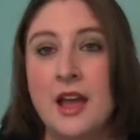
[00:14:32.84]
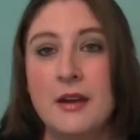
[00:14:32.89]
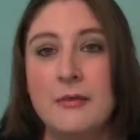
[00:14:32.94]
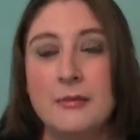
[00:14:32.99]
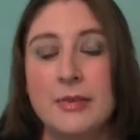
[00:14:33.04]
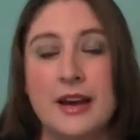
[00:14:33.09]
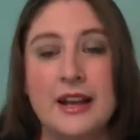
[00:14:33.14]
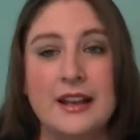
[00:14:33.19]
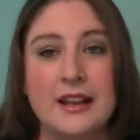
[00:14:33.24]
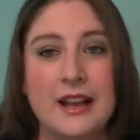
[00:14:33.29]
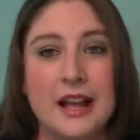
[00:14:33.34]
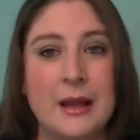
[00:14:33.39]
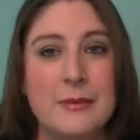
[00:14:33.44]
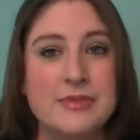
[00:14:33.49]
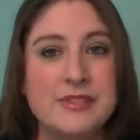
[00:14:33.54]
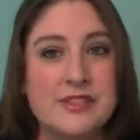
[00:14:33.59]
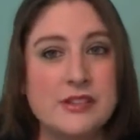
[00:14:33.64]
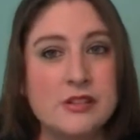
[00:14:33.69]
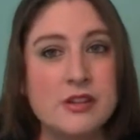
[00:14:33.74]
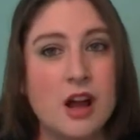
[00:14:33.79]
but I'm
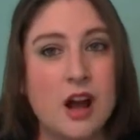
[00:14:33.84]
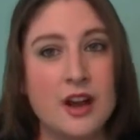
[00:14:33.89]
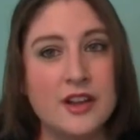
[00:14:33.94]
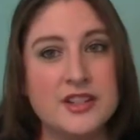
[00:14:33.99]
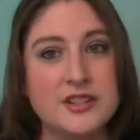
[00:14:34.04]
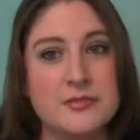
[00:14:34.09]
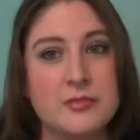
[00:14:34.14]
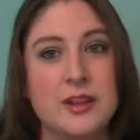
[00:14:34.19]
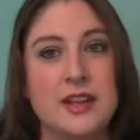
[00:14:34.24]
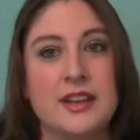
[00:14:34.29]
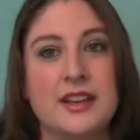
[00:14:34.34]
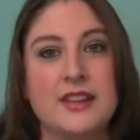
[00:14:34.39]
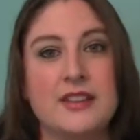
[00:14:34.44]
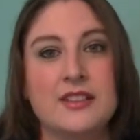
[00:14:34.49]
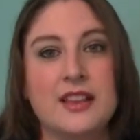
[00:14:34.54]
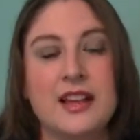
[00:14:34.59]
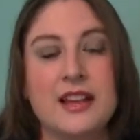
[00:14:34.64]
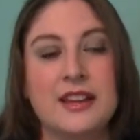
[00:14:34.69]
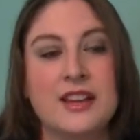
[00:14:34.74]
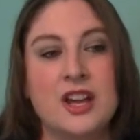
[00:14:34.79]
still contemplating
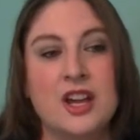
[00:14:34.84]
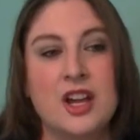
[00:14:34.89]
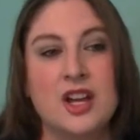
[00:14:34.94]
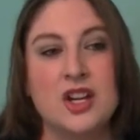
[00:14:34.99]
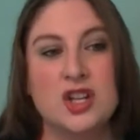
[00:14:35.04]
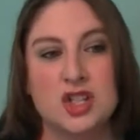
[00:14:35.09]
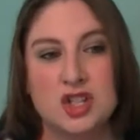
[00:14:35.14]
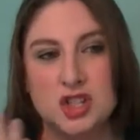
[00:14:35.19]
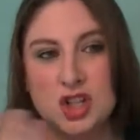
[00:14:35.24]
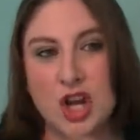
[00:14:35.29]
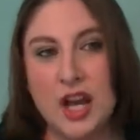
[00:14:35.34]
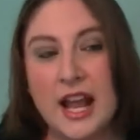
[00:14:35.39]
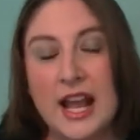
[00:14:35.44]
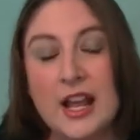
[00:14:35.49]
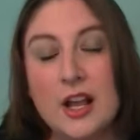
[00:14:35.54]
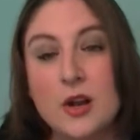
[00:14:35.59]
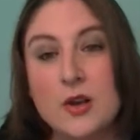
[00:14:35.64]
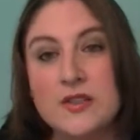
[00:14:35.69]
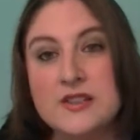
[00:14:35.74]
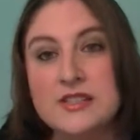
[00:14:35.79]
like should
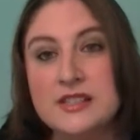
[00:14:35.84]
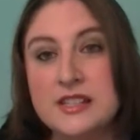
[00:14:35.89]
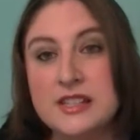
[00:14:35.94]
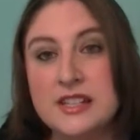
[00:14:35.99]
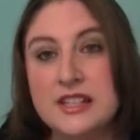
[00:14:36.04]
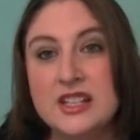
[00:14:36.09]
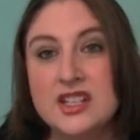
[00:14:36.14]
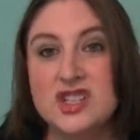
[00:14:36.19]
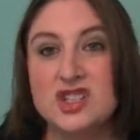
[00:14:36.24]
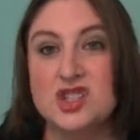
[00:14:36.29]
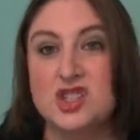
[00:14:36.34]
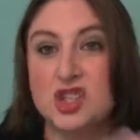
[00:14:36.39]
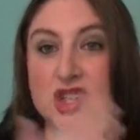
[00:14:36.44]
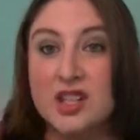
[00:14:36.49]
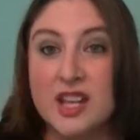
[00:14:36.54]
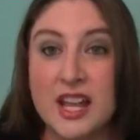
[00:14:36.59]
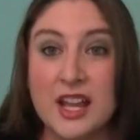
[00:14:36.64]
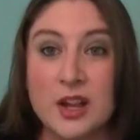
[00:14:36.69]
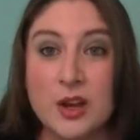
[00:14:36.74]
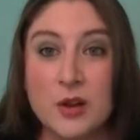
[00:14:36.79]
I go see it
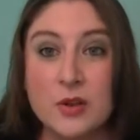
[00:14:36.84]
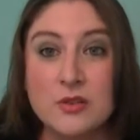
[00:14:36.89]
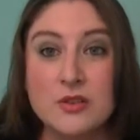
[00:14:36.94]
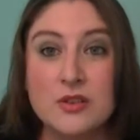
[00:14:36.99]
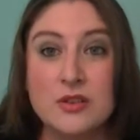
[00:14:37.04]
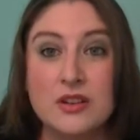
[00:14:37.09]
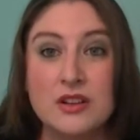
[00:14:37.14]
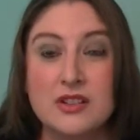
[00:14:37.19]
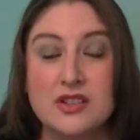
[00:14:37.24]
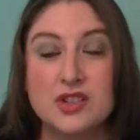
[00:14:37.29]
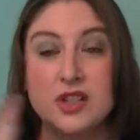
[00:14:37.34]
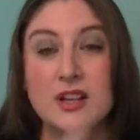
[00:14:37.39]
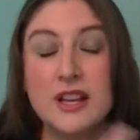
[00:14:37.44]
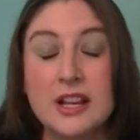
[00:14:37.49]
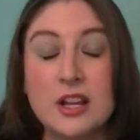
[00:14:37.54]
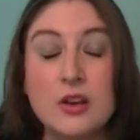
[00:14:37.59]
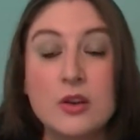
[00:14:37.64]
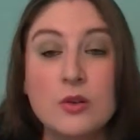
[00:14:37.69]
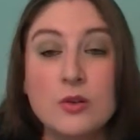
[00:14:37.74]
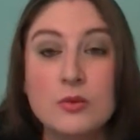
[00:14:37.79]
shouldn't I go should
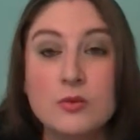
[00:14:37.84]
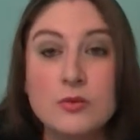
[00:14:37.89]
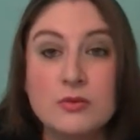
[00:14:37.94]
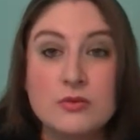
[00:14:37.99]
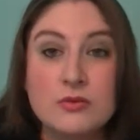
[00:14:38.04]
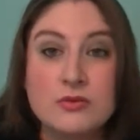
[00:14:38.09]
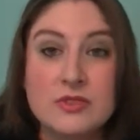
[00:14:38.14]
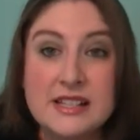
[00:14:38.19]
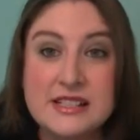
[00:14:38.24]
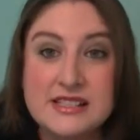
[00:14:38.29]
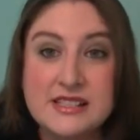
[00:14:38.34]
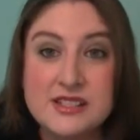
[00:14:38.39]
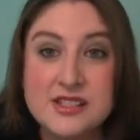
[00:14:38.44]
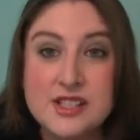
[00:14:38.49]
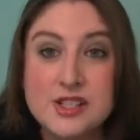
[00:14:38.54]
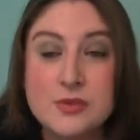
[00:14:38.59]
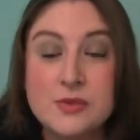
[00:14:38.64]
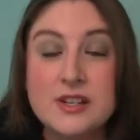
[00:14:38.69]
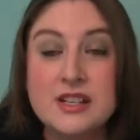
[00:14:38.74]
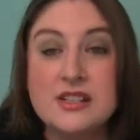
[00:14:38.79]
I go listen
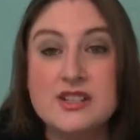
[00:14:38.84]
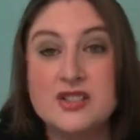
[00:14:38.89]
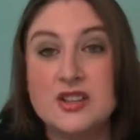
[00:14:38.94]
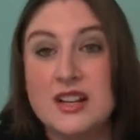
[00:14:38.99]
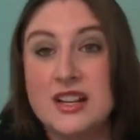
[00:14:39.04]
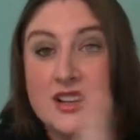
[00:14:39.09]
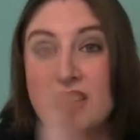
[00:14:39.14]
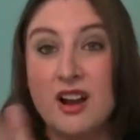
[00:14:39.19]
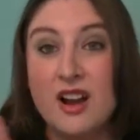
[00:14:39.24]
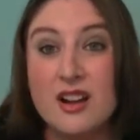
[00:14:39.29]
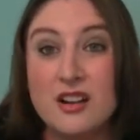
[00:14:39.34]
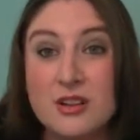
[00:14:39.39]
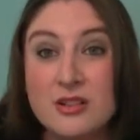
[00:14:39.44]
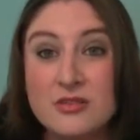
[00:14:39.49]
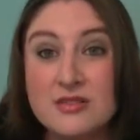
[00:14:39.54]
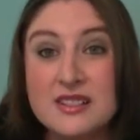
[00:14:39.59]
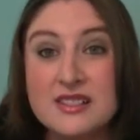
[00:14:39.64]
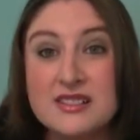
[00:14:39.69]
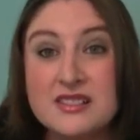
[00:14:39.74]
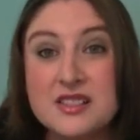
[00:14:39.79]
to it should I not go
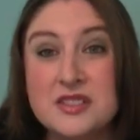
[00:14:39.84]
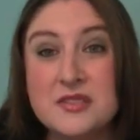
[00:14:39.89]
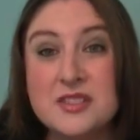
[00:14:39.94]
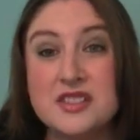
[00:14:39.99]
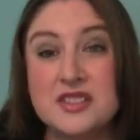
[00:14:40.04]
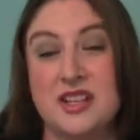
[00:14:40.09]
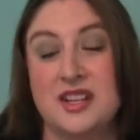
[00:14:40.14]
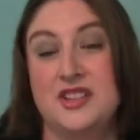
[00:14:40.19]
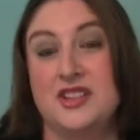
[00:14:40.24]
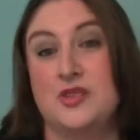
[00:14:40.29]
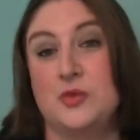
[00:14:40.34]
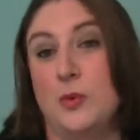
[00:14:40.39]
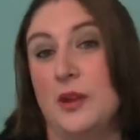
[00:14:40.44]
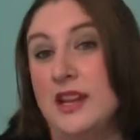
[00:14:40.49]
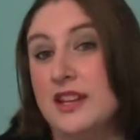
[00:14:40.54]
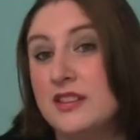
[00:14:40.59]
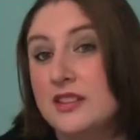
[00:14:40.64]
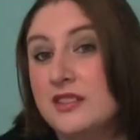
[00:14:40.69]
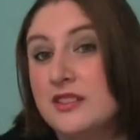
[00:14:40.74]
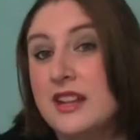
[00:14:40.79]
listen to it should I just
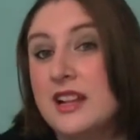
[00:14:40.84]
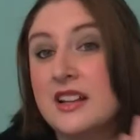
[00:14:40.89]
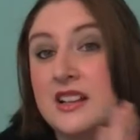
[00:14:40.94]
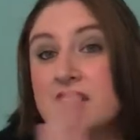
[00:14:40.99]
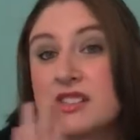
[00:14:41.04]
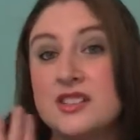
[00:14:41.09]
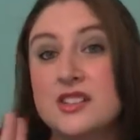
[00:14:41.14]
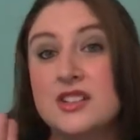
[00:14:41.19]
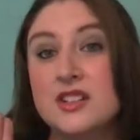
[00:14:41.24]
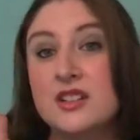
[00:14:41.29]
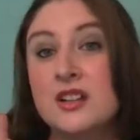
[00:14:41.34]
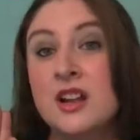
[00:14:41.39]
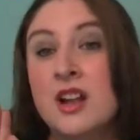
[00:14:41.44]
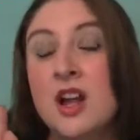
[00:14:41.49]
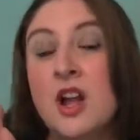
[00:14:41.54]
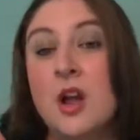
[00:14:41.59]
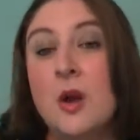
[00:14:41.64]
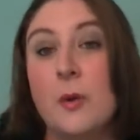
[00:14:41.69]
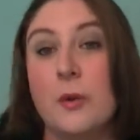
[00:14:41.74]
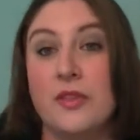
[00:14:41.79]
wait till next year
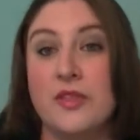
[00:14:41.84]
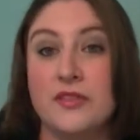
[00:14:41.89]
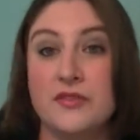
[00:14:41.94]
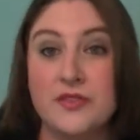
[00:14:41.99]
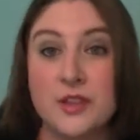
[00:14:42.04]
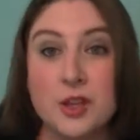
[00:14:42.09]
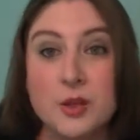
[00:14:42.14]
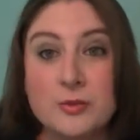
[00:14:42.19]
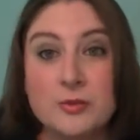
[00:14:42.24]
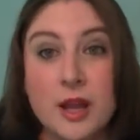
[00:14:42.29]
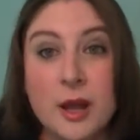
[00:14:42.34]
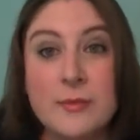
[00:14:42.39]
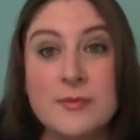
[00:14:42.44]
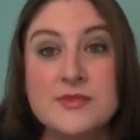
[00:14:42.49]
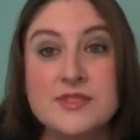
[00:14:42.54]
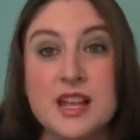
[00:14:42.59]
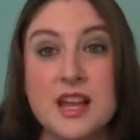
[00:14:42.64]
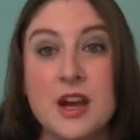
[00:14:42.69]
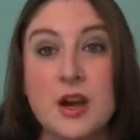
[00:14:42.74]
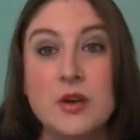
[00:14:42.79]
when the film
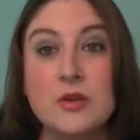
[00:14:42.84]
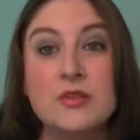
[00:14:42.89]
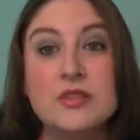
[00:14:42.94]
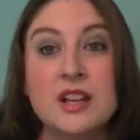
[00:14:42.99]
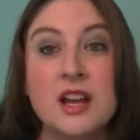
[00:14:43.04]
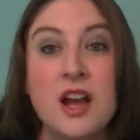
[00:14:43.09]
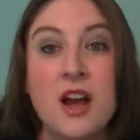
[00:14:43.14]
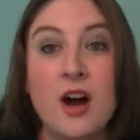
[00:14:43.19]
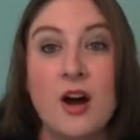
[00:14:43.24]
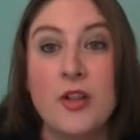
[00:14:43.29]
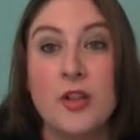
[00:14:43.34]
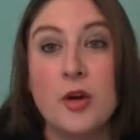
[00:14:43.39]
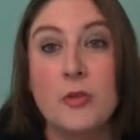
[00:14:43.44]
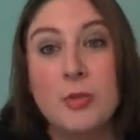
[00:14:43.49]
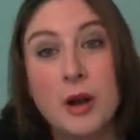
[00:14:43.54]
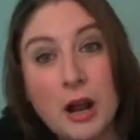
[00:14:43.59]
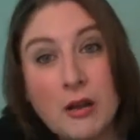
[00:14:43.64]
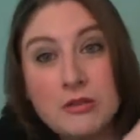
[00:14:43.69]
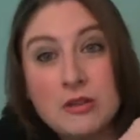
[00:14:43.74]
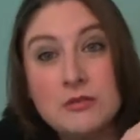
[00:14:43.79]
comes out although
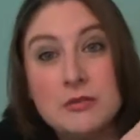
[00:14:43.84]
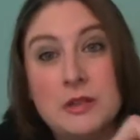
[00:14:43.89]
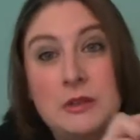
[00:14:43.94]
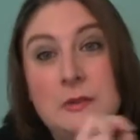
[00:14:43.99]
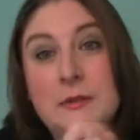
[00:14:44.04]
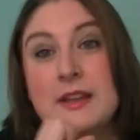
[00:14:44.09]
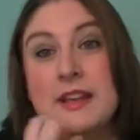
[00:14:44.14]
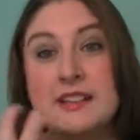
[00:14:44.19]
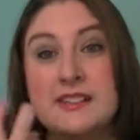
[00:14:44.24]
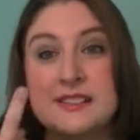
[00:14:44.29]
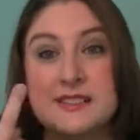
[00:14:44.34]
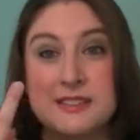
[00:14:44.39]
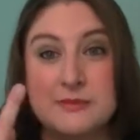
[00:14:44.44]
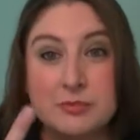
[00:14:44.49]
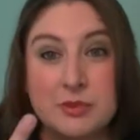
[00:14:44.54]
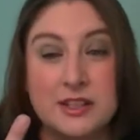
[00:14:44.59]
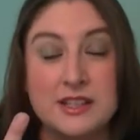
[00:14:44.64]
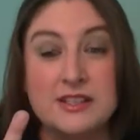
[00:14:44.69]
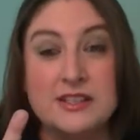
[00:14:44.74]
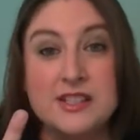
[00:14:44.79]
probably because it's
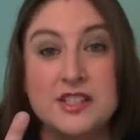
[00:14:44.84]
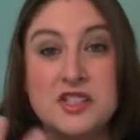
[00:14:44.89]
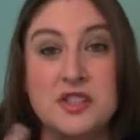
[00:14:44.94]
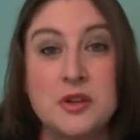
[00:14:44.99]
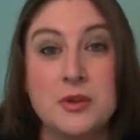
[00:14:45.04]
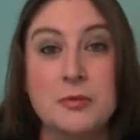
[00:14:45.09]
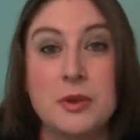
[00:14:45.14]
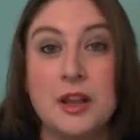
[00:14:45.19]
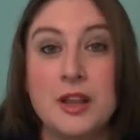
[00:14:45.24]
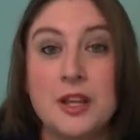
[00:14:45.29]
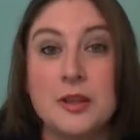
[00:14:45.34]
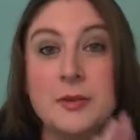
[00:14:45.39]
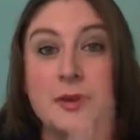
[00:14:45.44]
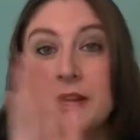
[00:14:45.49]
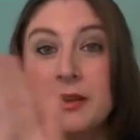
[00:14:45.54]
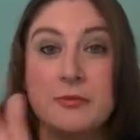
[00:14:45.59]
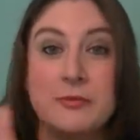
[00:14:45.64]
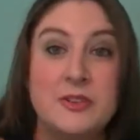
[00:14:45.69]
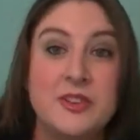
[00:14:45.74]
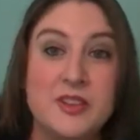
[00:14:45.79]
split in two I'm probably gonna be
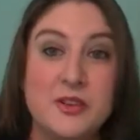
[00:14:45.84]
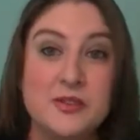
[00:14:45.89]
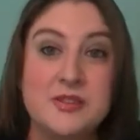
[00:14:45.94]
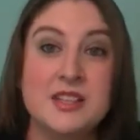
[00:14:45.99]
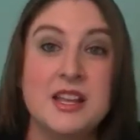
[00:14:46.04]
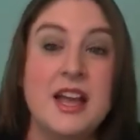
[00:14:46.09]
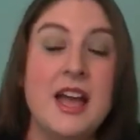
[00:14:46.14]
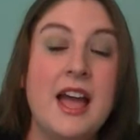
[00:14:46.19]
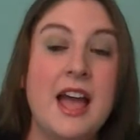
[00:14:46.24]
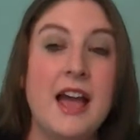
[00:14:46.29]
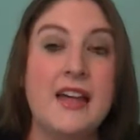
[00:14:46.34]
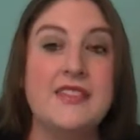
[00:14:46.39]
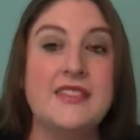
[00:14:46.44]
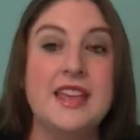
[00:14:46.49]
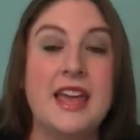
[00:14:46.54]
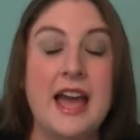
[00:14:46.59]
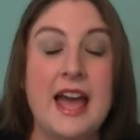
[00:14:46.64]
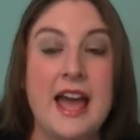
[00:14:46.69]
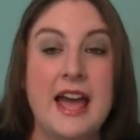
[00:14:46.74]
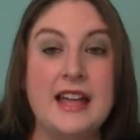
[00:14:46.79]
confused at
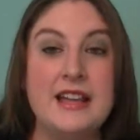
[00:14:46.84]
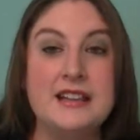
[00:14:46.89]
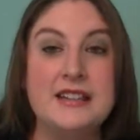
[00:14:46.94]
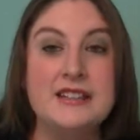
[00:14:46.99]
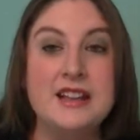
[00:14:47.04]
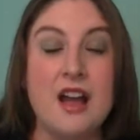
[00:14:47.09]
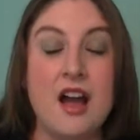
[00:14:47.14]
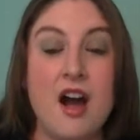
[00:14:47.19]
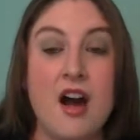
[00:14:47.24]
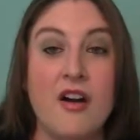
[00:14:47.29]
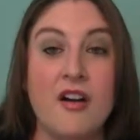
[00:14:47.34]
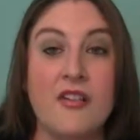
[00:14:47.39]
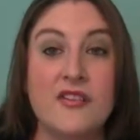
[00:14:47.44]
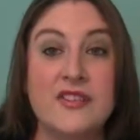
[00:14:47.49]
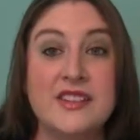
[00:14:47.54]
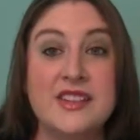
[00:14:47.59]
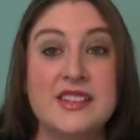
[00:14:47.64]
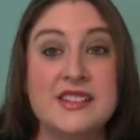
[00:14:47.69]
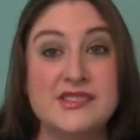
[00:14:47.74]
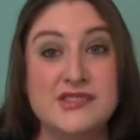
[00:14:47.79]
the end of
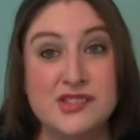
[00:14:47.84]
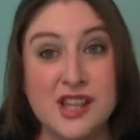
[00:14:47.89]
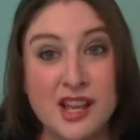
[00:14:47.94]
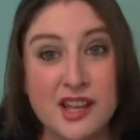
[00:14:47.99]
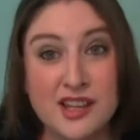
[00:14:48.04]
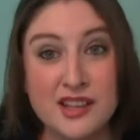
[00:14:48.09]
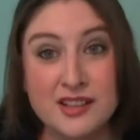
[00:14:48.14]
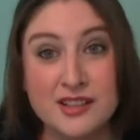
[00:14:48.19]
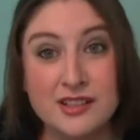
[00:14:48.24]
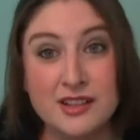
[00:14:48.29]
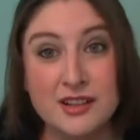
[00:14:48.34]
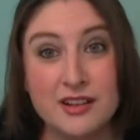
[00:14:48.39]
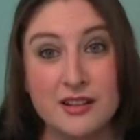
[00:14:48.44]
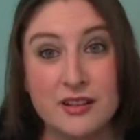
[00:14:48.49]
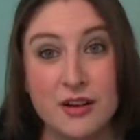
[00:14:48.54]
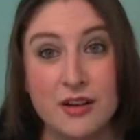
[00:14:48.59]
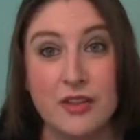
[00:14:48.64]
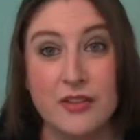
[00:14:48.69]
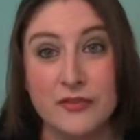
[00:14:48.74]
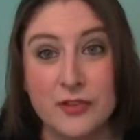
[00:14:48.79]
the second
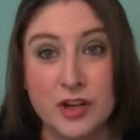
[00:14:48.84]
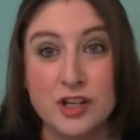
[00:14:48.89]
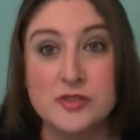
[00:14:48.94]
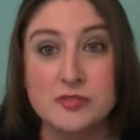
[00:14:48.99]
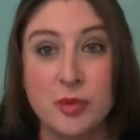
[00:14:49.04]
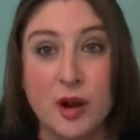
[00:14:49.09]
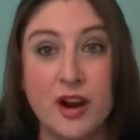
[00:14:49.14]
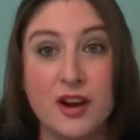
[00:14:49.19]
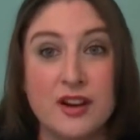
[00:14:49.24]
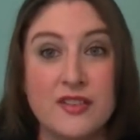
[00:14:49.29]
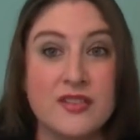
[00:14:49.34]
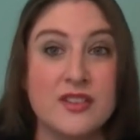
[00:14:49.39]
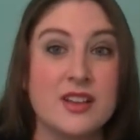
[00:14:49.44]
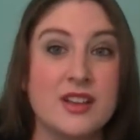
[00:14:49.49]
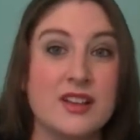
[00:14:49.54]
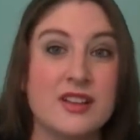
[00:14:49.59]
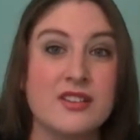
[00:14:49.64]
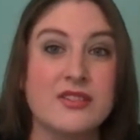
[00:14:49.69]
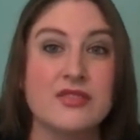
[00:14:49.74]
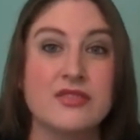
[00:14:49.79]
or the first part of
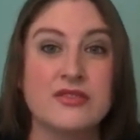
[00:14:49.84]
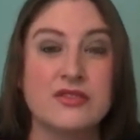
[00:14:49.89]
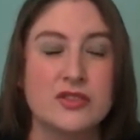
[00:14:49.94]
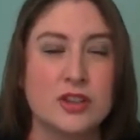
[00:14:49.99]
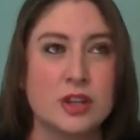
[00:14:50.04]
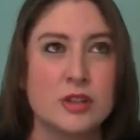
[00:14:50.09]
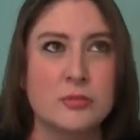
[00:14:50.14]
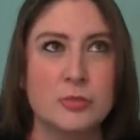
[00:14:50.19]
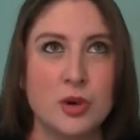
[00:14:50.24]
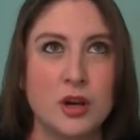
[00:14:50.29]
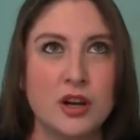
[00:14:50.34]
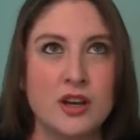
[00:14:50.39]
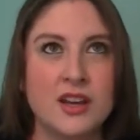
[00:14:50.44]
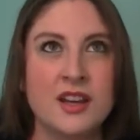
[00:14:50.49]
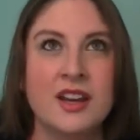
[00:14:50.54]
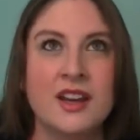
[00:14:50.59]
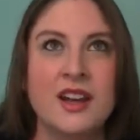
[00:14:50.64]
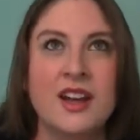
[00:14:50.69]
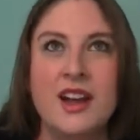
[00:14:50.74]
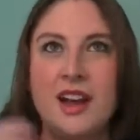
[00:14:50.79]
the third book